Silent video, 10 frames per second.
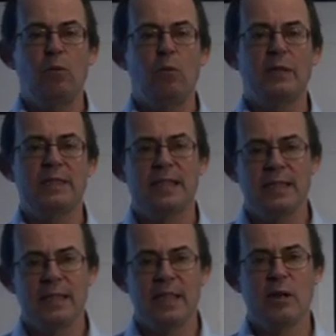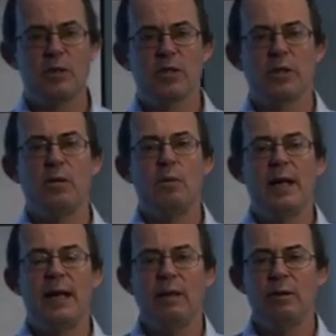what didn't go so
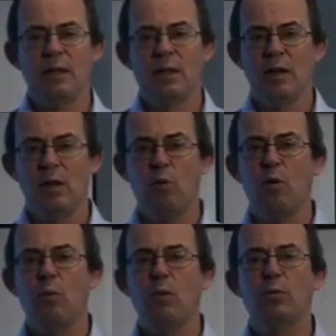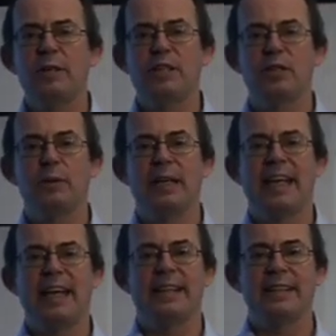well, what will we do
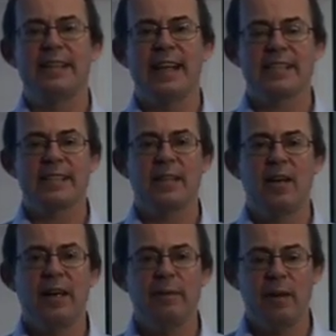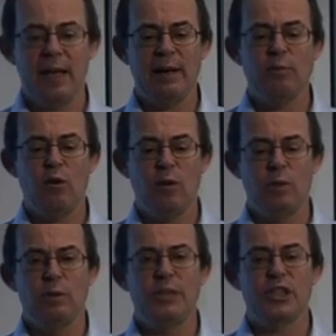again next time, and what
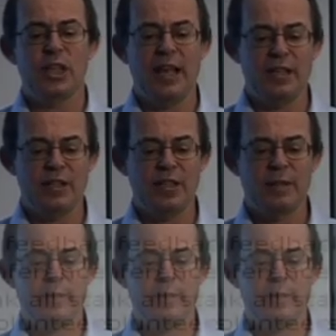will we change.